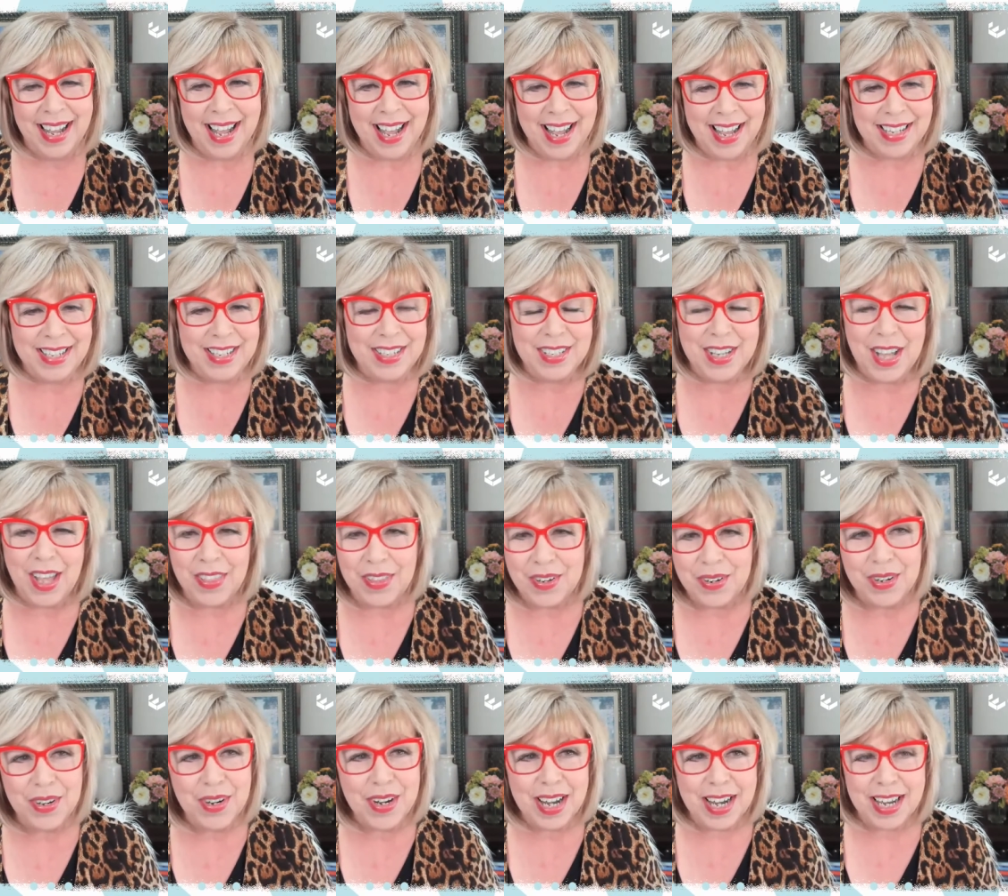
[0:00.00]

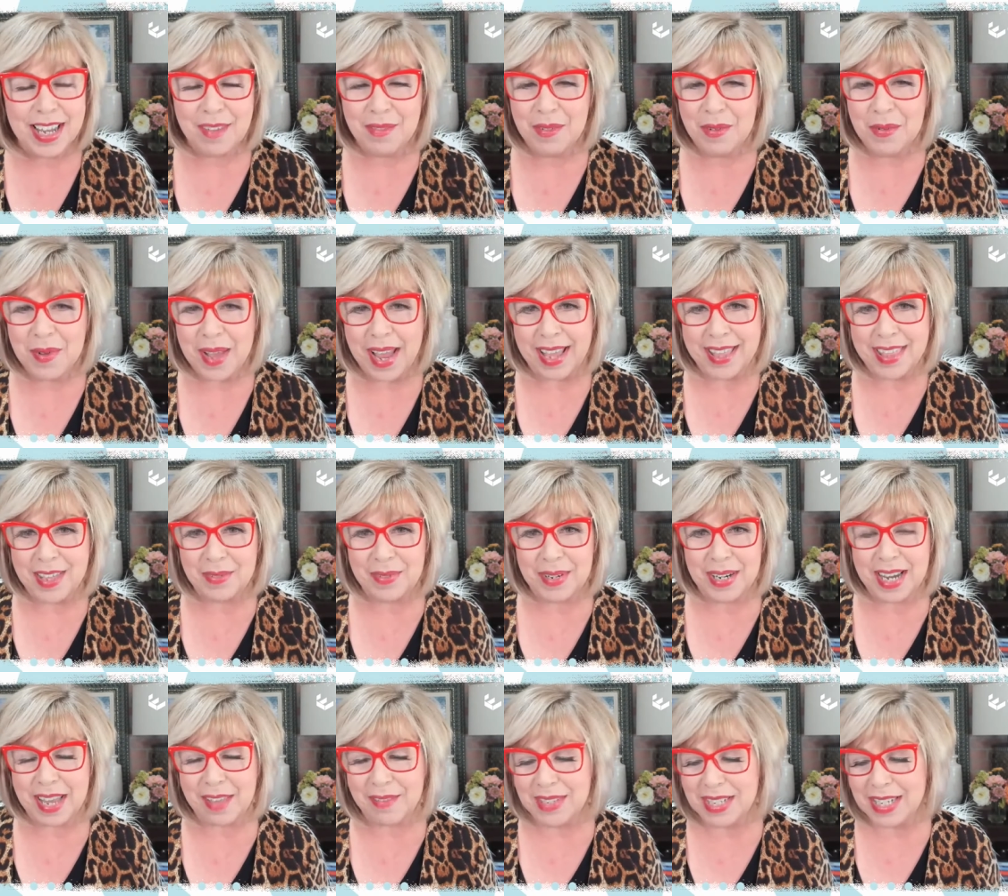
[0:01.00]
Another giveaway that
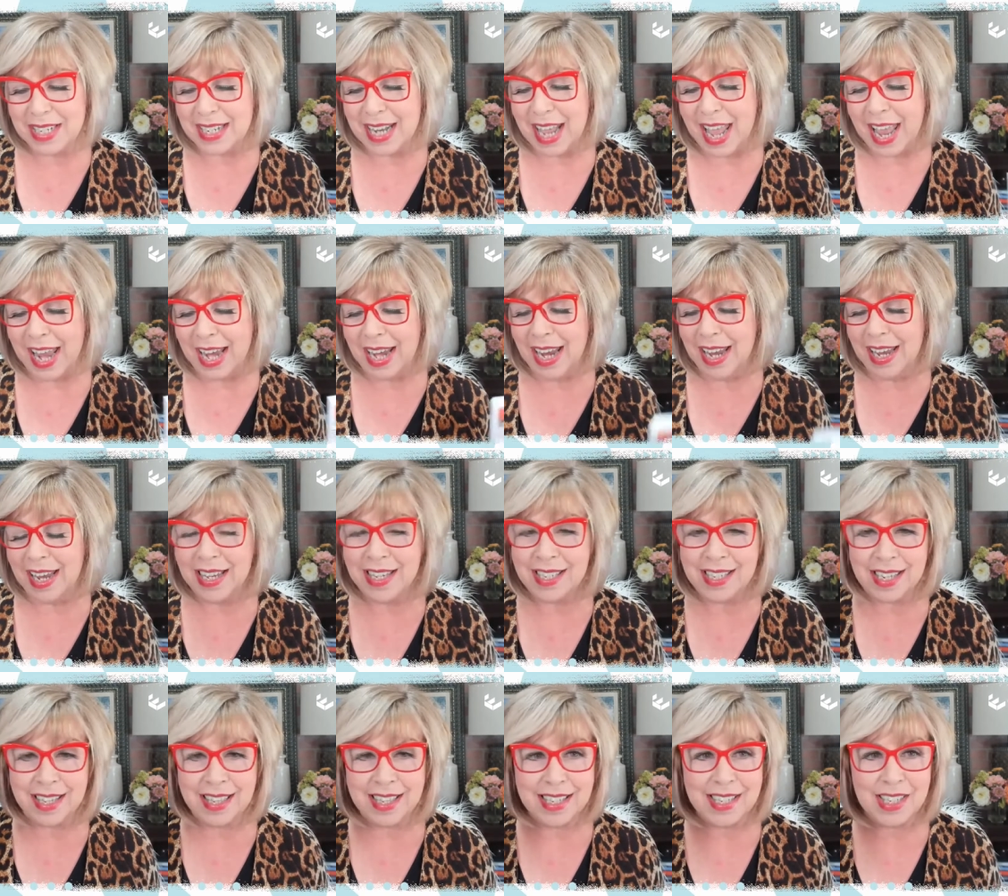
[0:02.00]
we're giving today
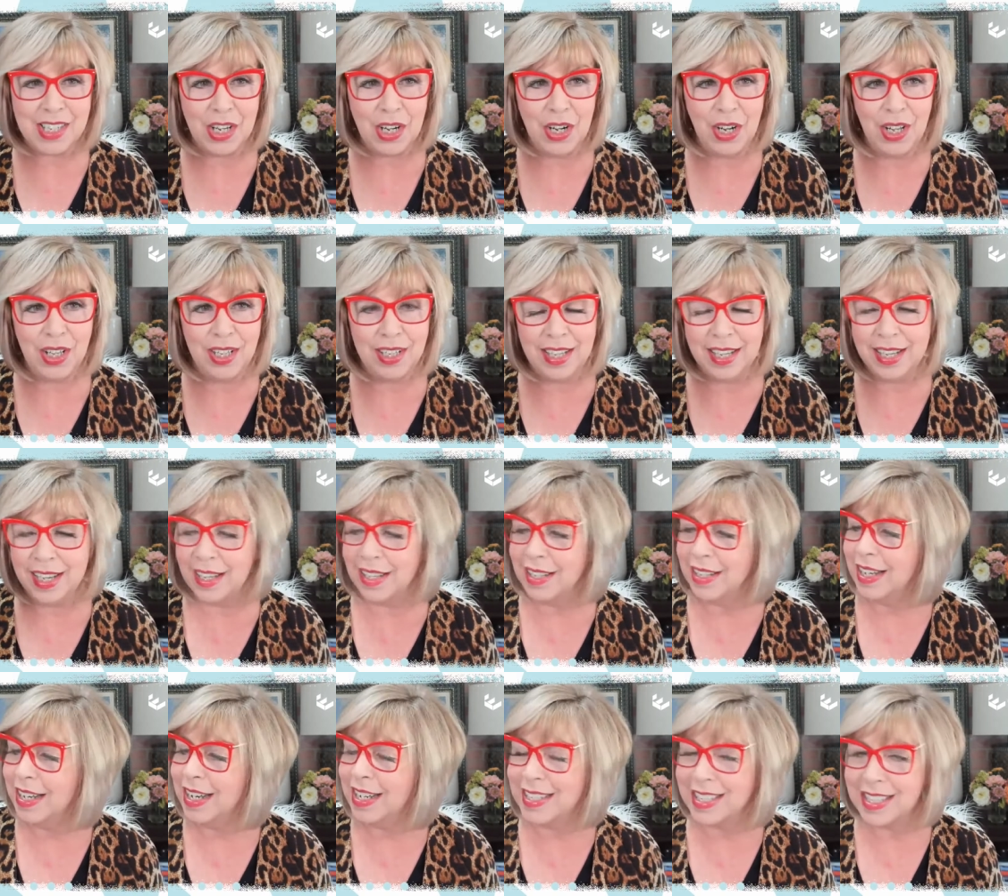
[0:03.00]
is this
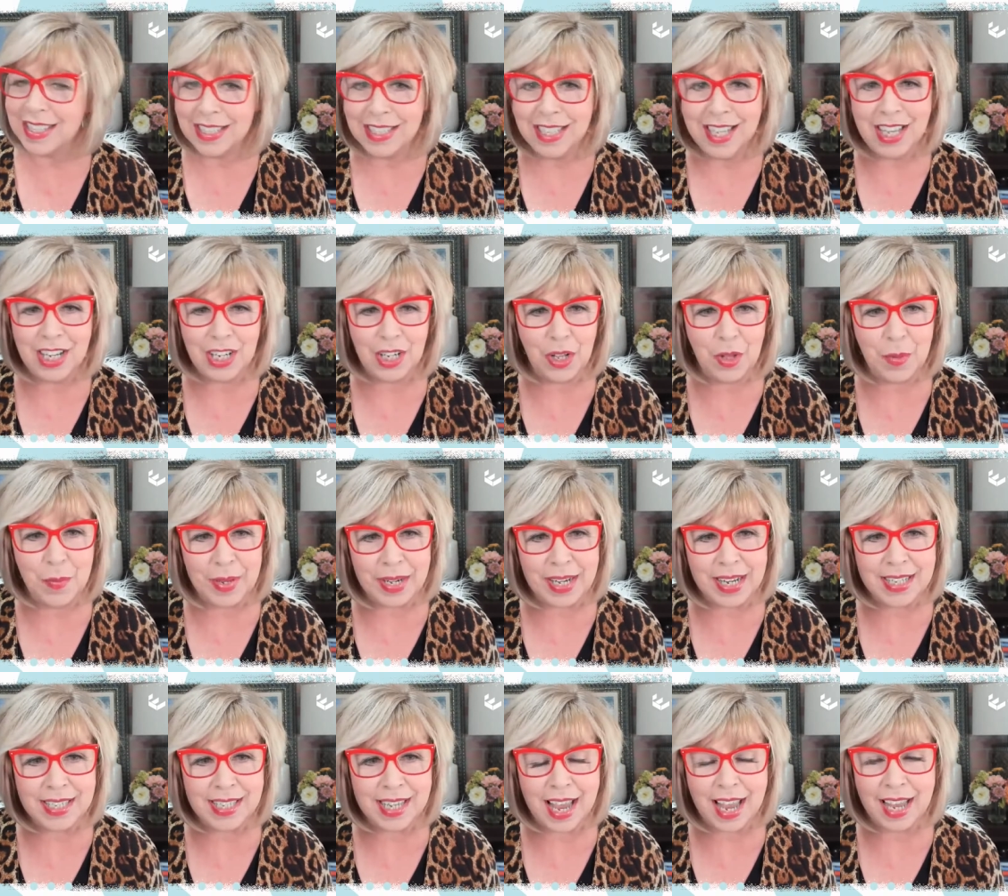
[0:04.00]
it's little, but